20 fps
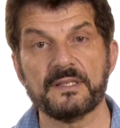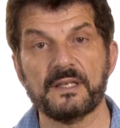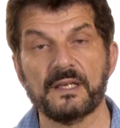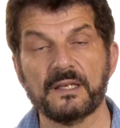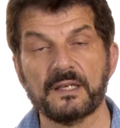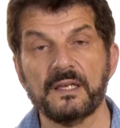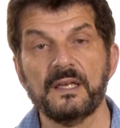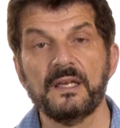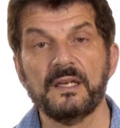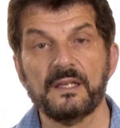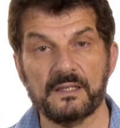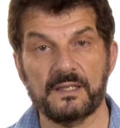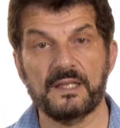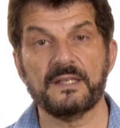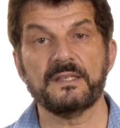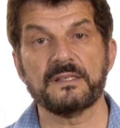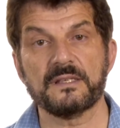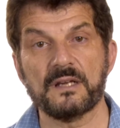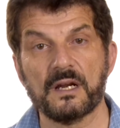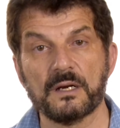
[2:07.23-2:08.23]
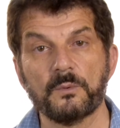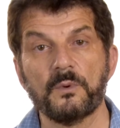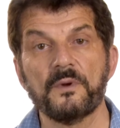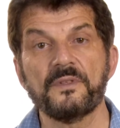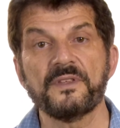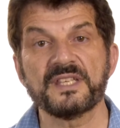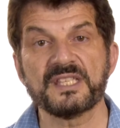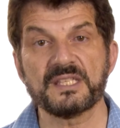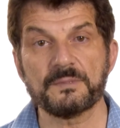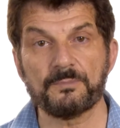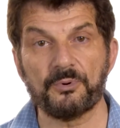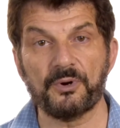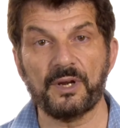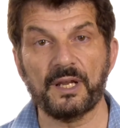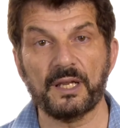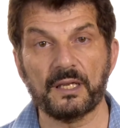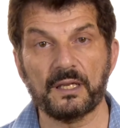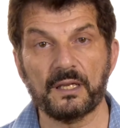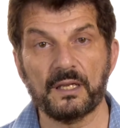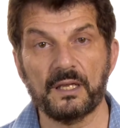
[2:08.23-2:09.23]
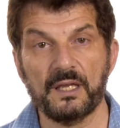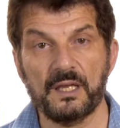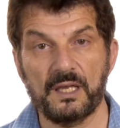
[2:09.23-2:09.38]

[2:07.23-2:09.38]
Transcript: thing. Let's start with a spring.